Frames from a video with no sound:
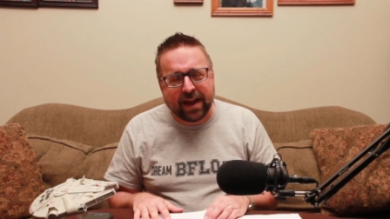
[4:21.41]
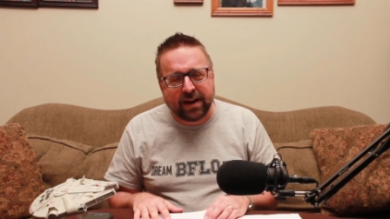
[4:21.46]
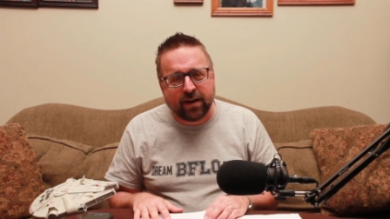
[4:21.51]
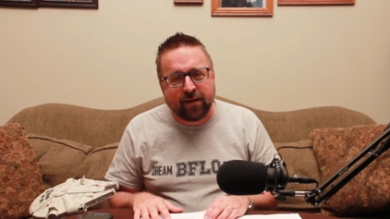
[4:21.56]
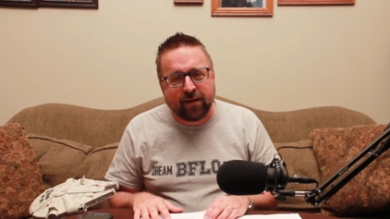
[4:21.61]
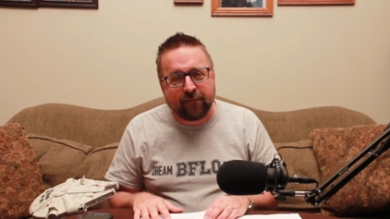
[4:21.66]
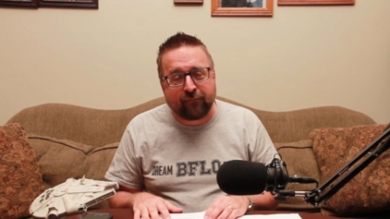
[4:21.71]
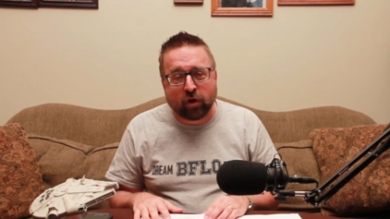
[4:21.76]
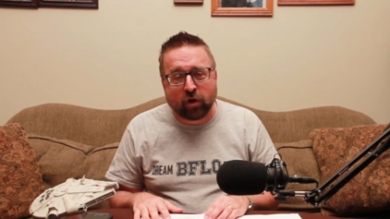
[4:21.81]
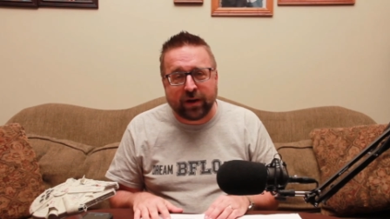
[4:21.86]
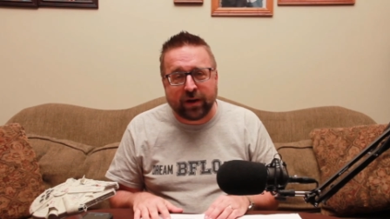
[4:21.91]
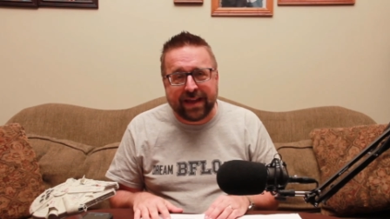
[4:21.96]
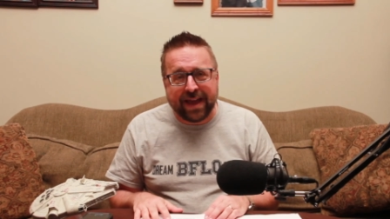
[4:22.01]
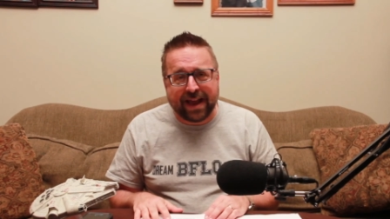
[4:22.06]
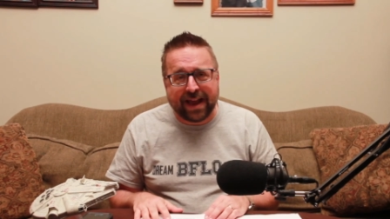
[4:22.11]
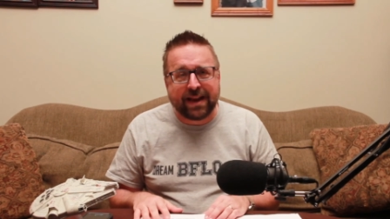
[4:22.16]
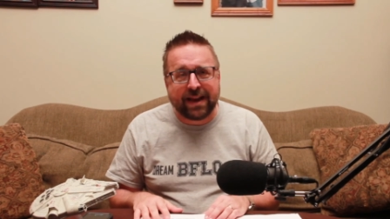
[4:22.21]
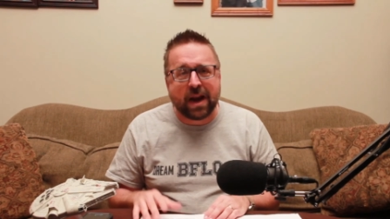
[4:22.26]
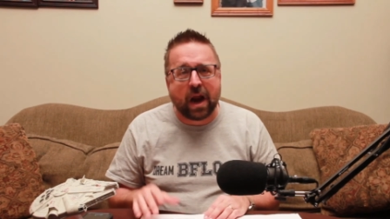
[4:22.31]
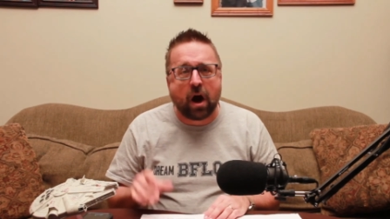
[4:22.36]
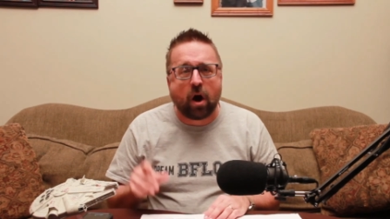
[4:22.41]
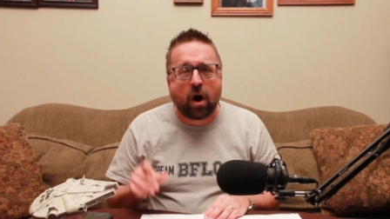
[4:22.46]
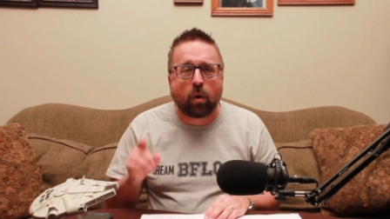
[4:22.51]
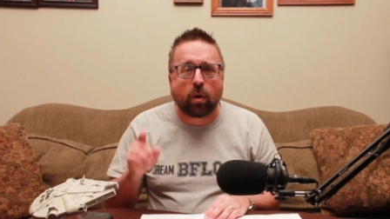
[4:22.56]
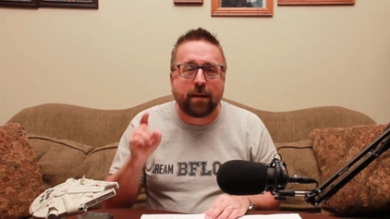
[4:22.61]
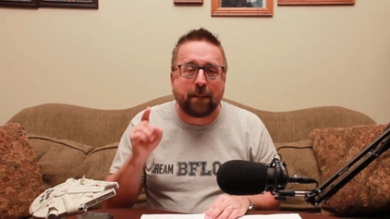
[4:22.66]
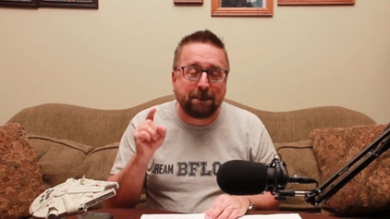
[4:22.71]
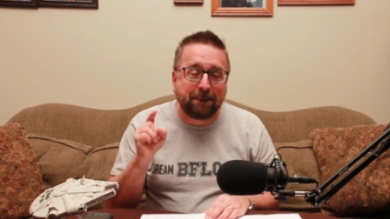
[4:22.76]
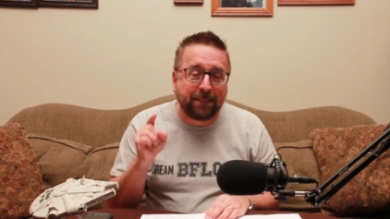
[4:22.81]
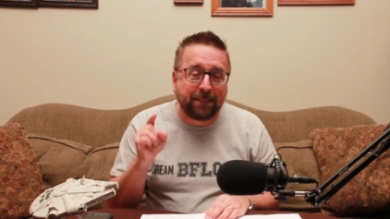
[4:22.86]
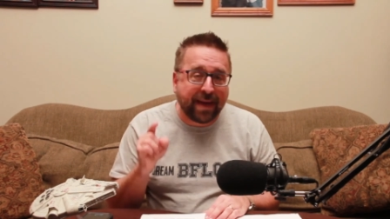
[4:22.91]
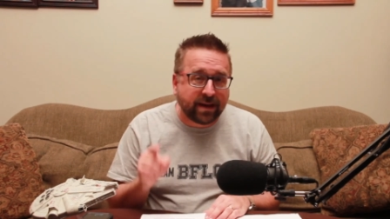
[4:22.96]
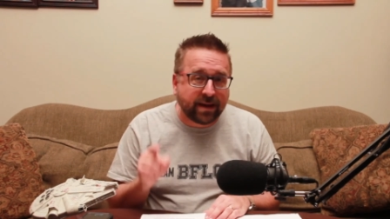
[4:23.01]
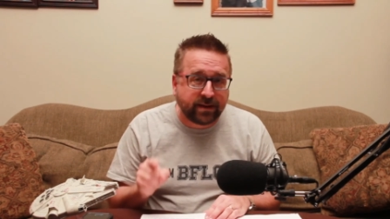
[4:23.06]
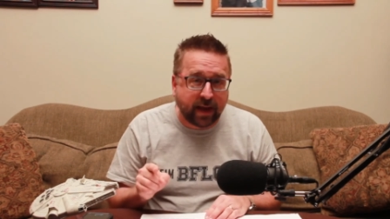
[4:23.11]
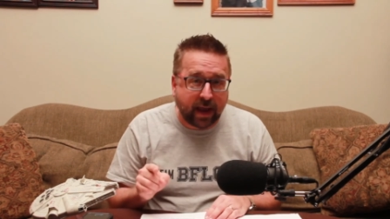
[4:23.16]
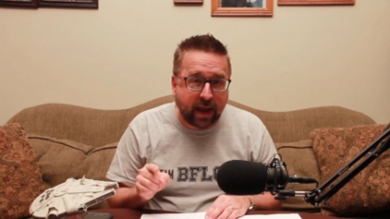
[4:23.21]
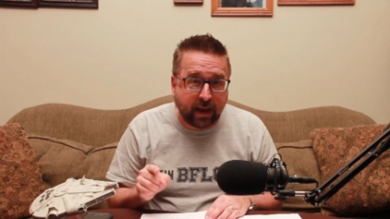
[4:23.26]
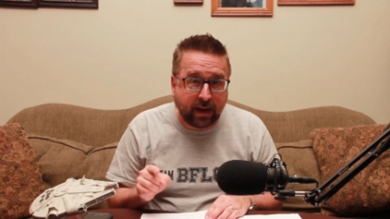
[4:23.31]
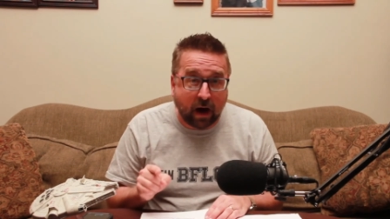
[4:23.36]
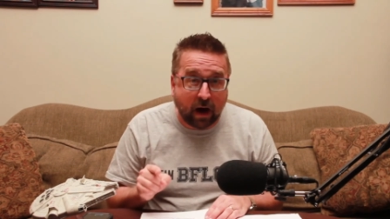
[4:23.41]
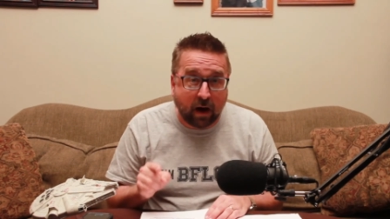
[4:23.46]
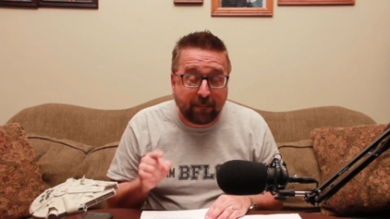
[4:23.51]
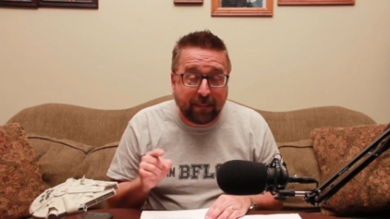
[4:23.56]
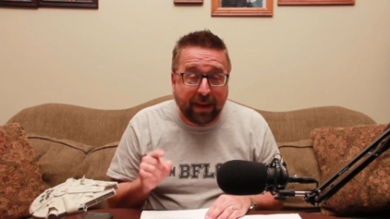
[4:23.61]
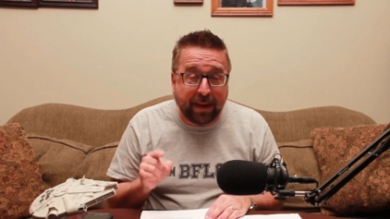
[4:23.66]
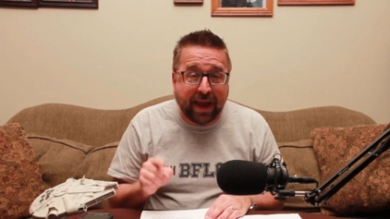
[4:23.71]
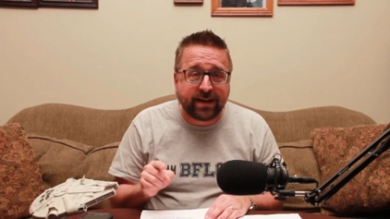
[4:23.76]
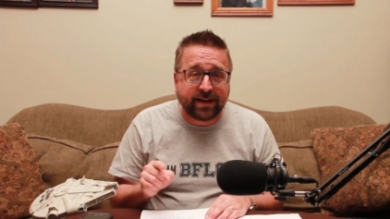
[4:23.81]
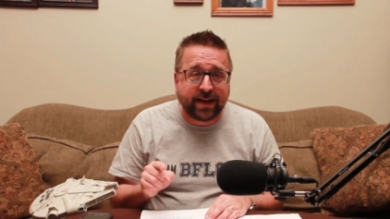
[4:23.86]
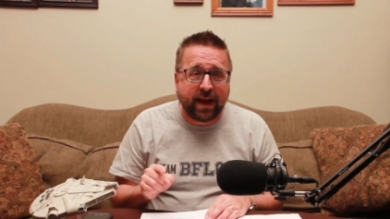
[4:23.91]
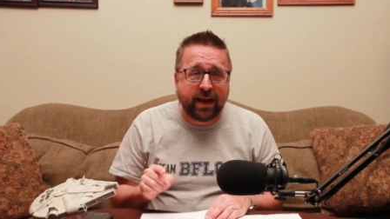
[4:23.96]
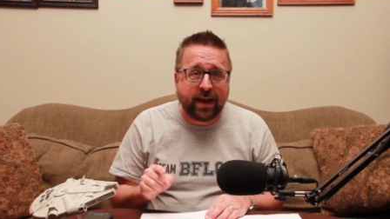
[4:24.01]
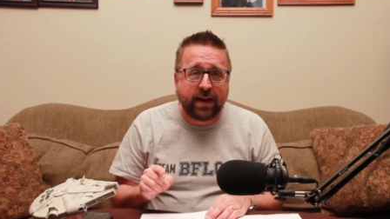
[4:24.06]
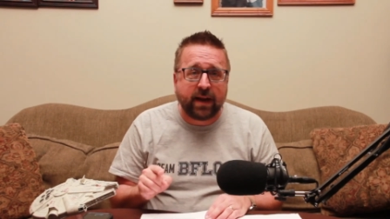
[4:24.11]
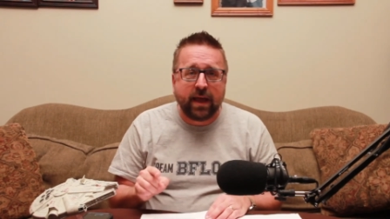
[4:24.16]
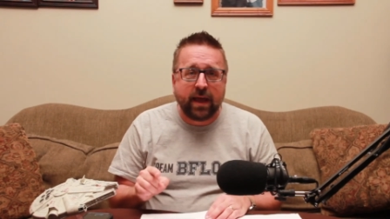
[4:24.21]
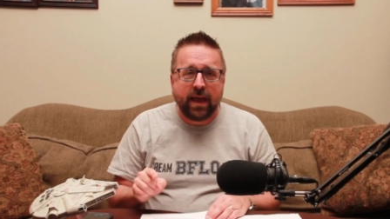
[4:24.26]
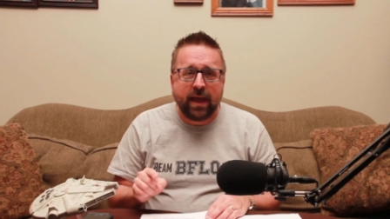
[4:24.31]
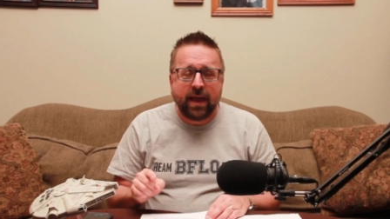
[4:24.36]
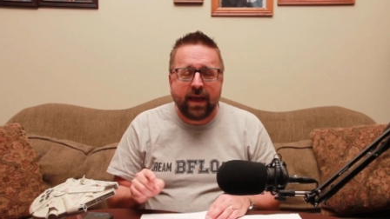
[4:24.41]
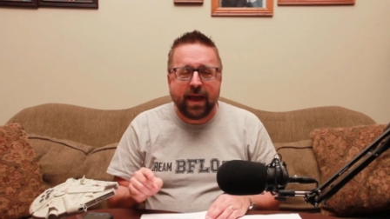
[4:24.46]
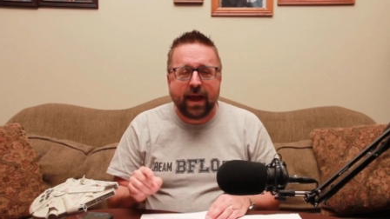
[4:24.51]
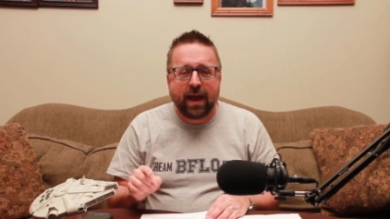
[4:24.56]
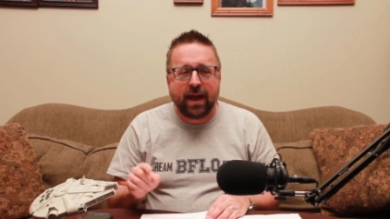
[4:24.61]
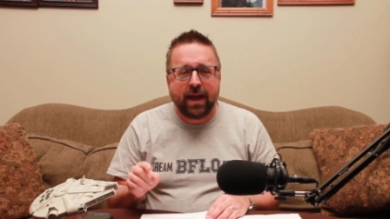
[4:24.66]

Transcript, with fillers: and forgetting our mandate. Our mandate